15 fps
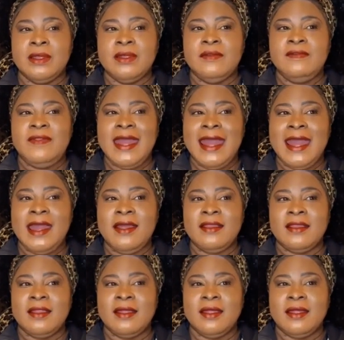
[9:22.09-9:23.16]
that
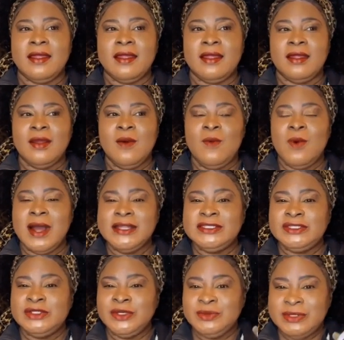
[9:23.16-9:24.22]
once
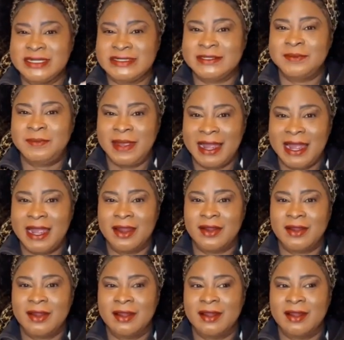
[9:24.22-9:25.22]
you disappear,